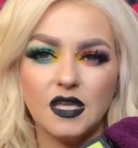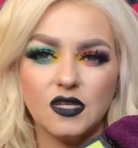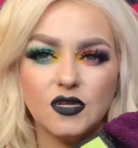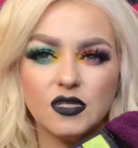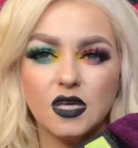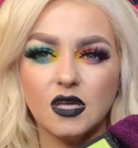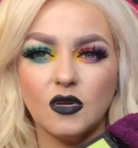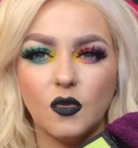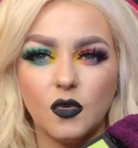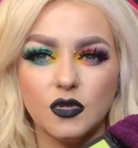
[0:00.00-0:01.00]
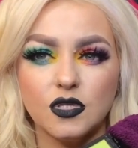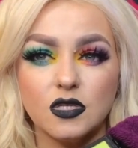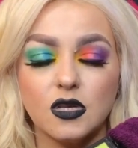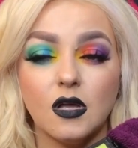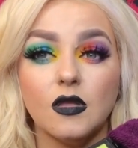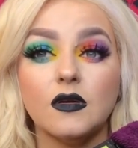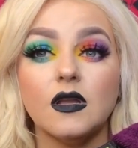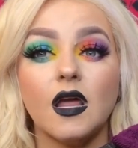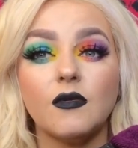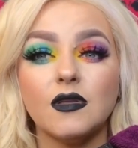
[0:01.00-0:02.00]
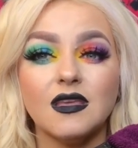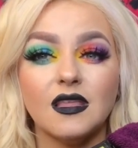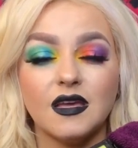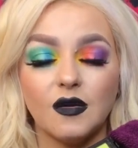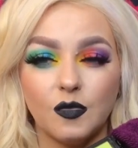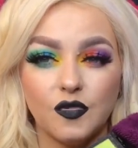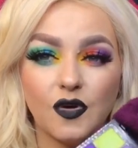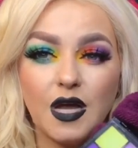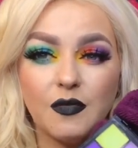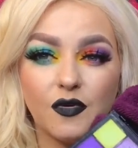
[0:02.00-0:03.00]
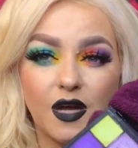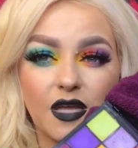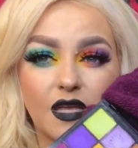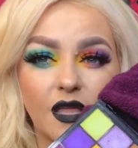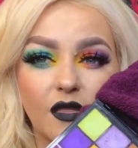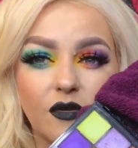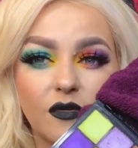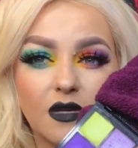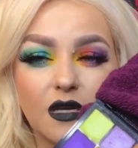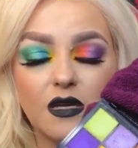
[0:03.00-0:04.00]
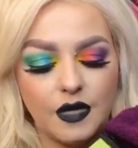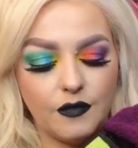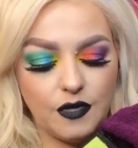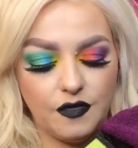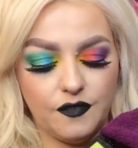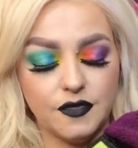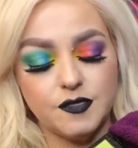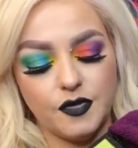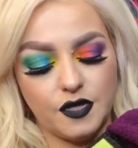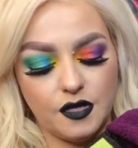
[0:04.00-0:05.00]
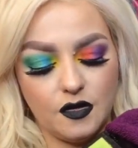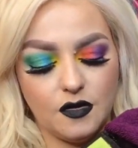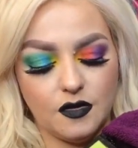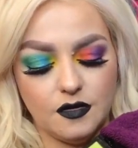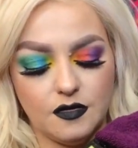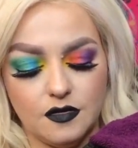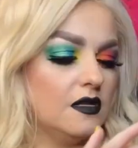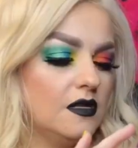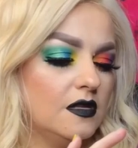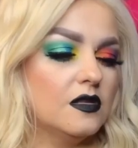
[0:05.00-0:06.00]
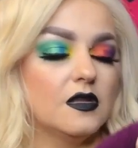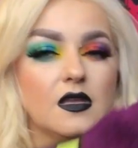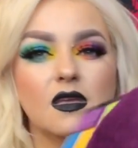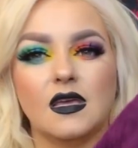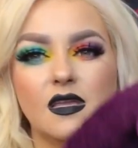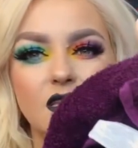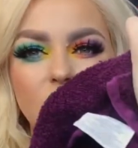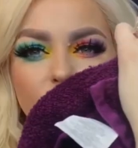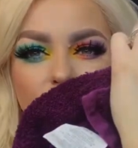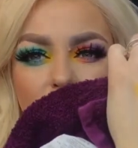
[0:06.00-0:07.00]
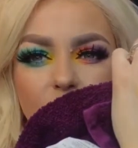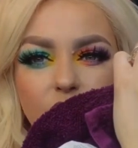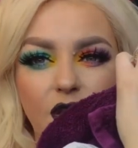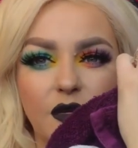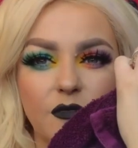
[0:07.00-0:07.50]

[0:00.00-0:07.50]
it turns like an orangish color, and I really like a bright yellow. And when you first put it on, it is a bright